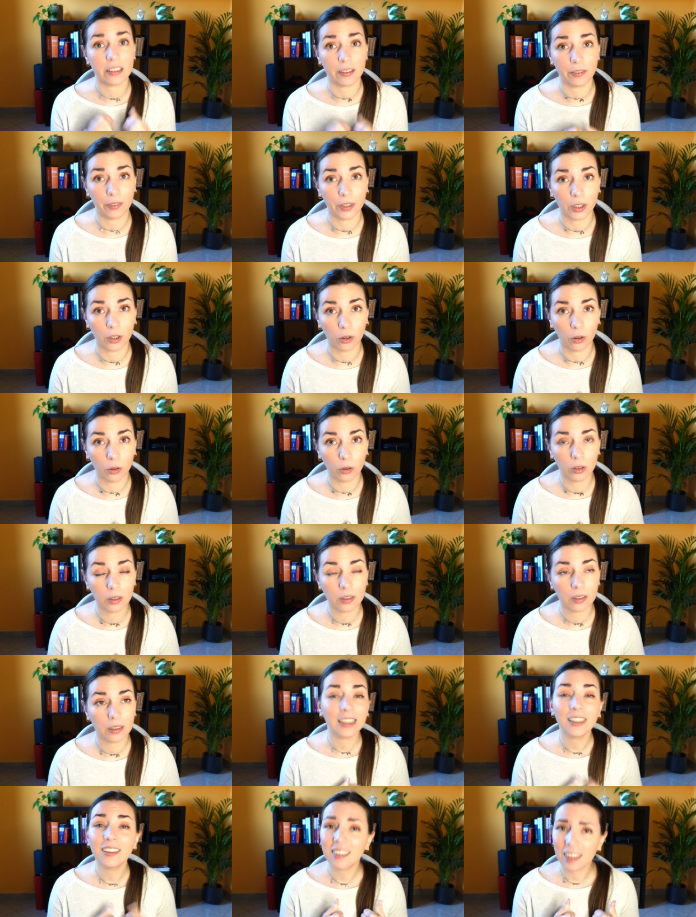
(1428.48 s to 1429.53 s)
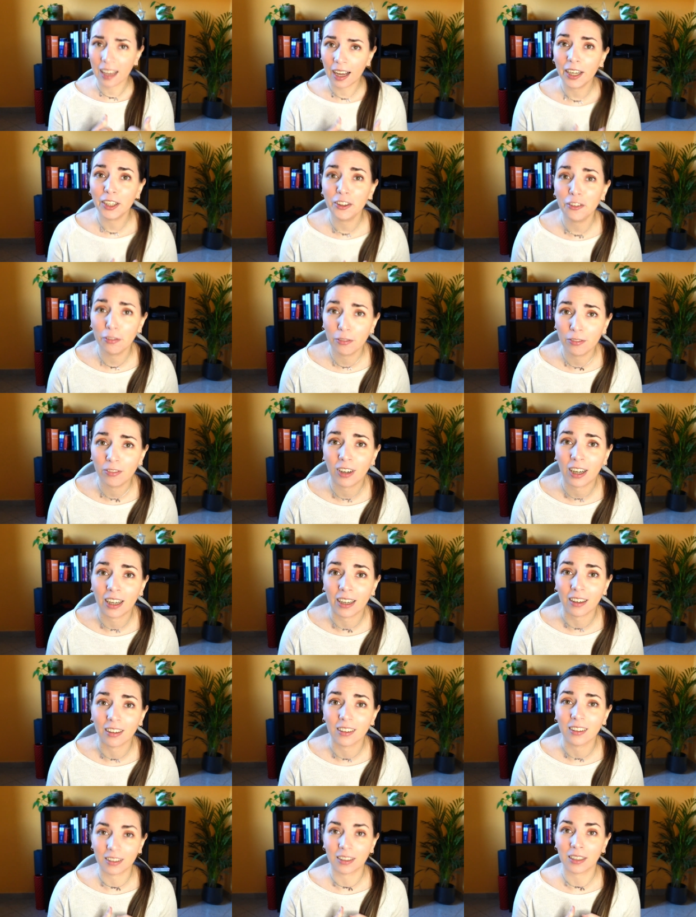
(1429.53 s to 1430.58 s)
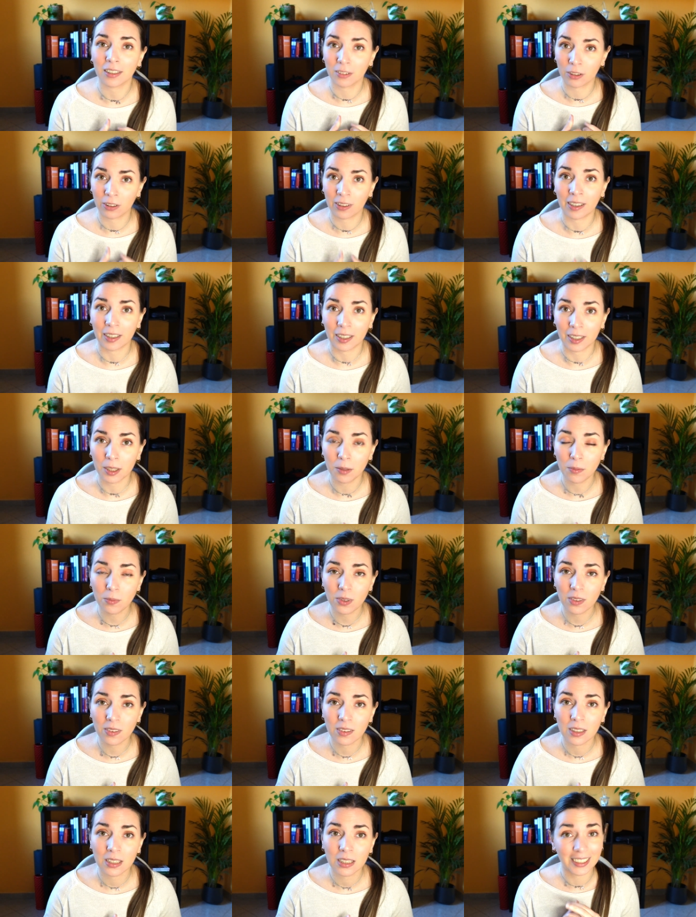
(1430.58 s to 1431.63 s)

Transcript: difficult, it's kind of fun at times.